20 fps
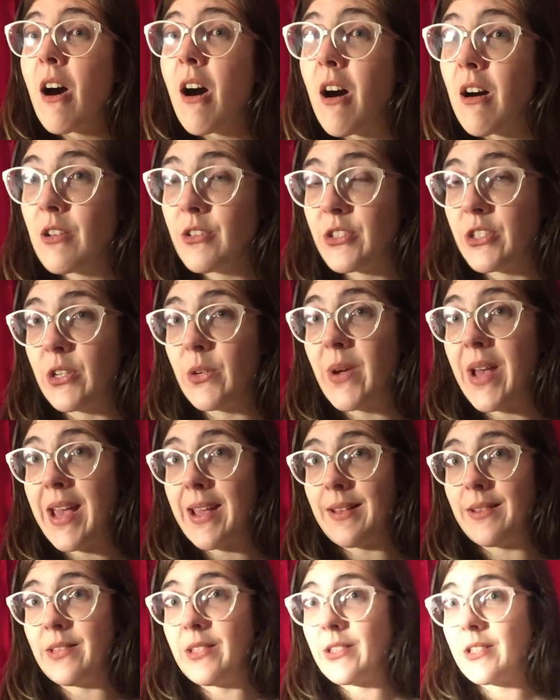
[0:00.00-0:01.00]
also
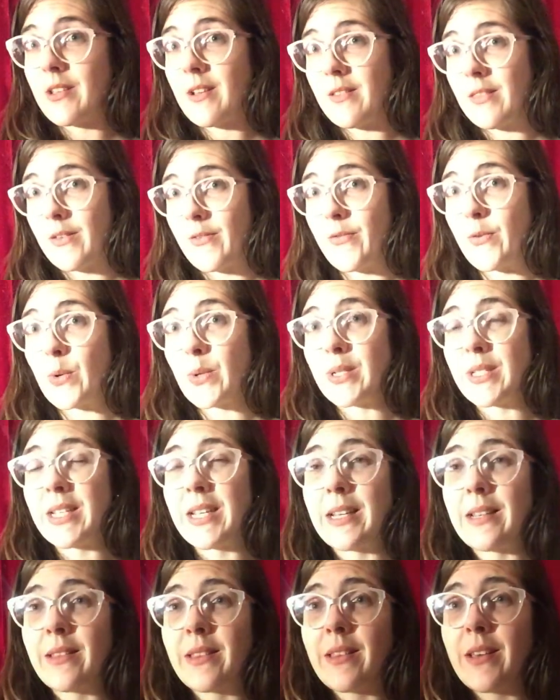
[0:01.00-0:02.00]
ends on the
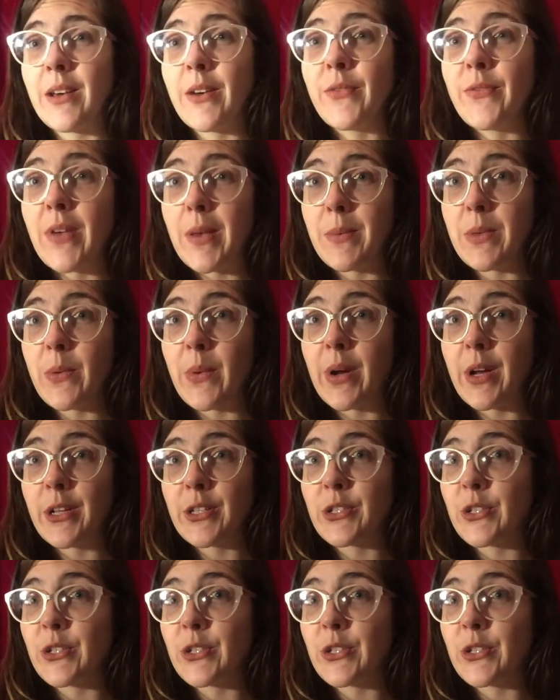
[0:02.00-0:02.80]
14th of February.